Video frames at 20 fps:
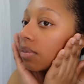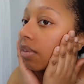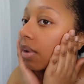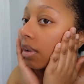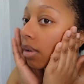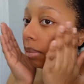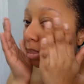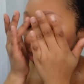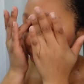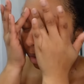
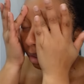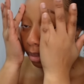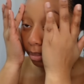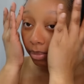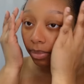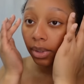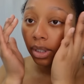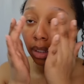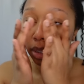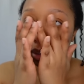very
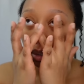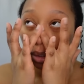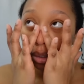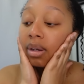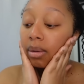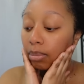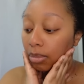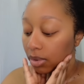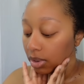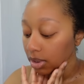plumping
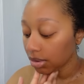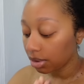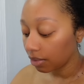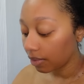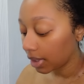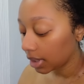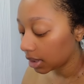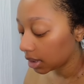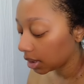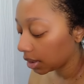and
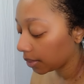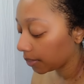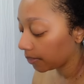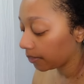moisturizing.